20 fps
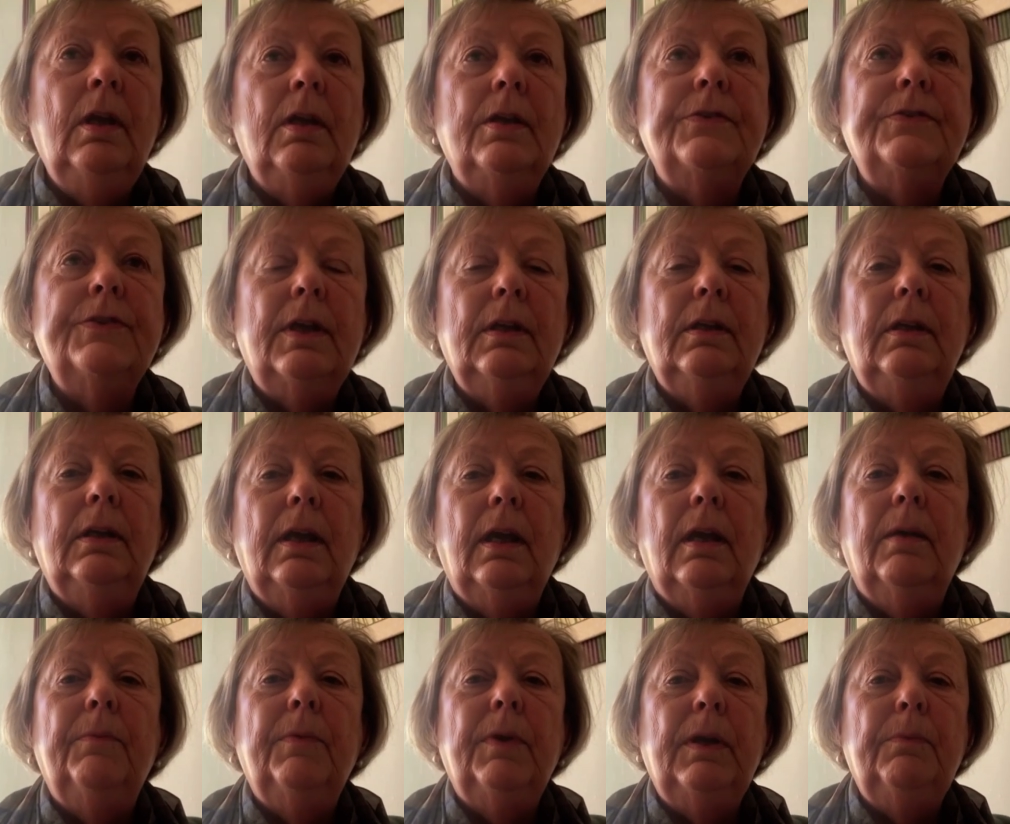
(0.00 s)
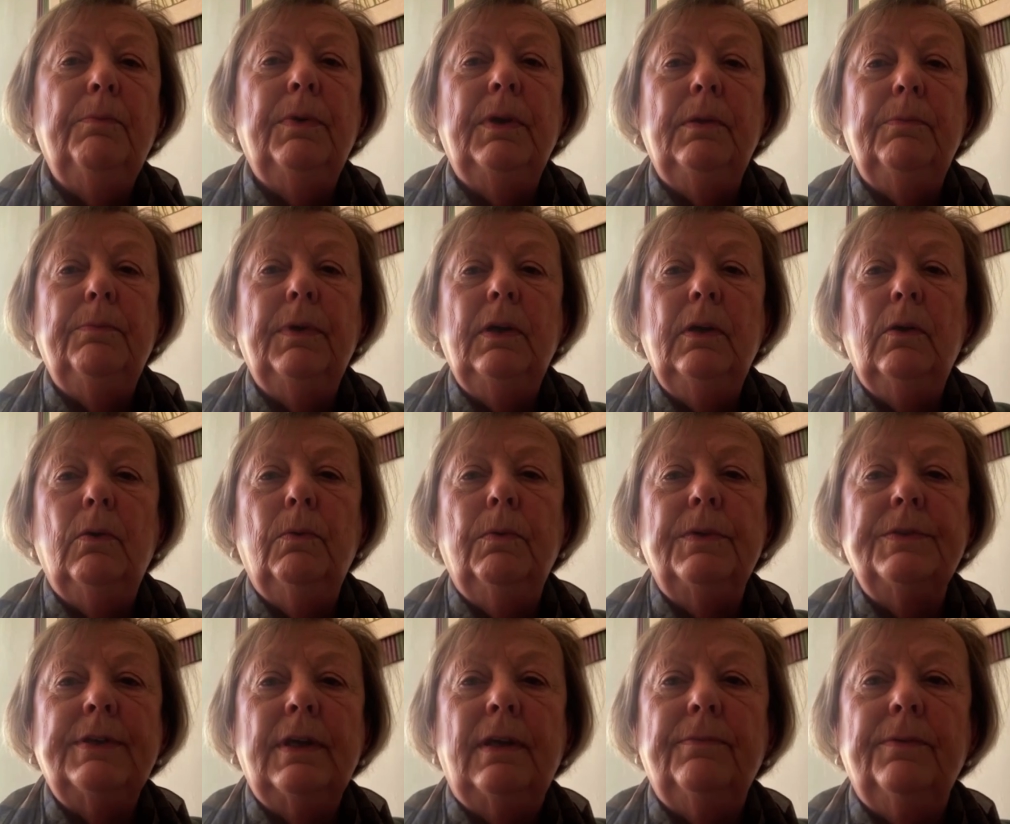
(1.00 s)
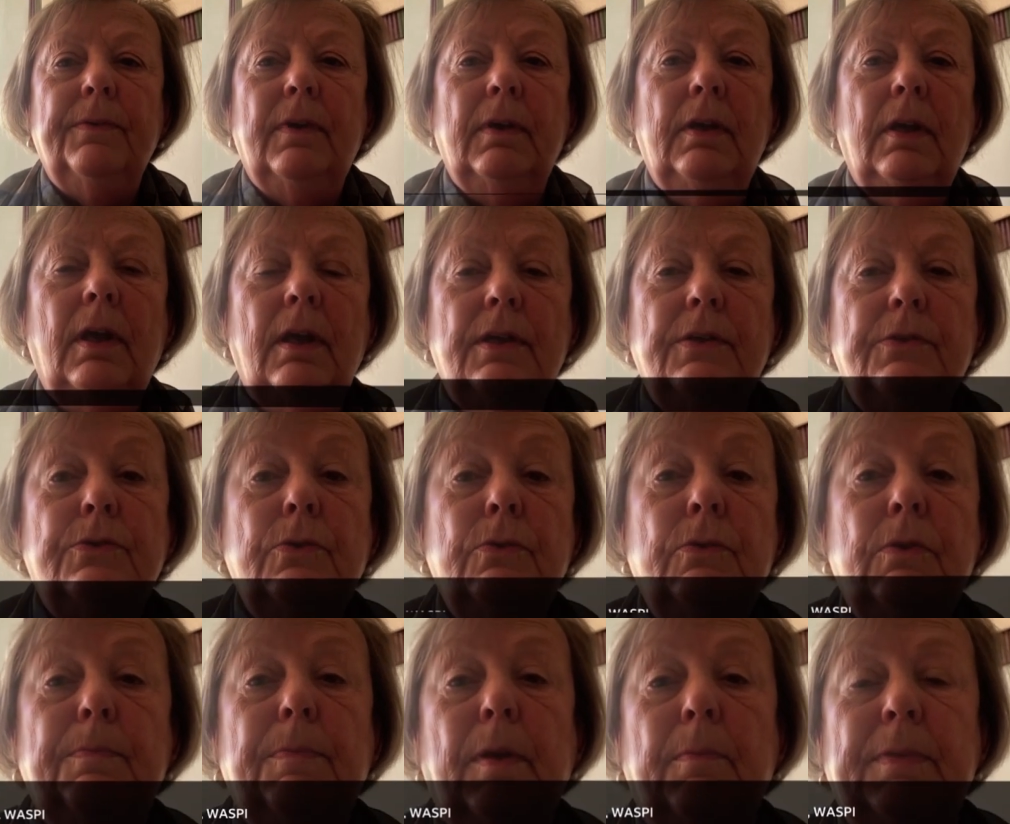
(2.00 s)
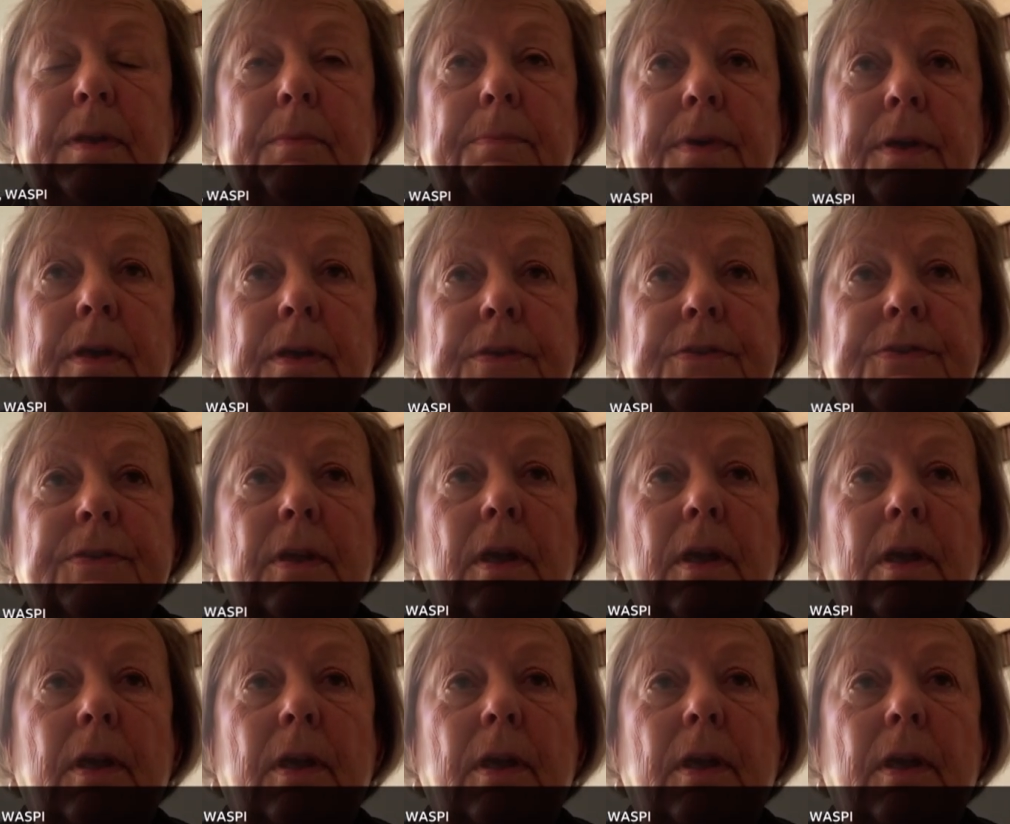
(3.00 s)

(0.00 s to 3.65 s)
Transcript: Certainly, and we always have an eye to the public purse.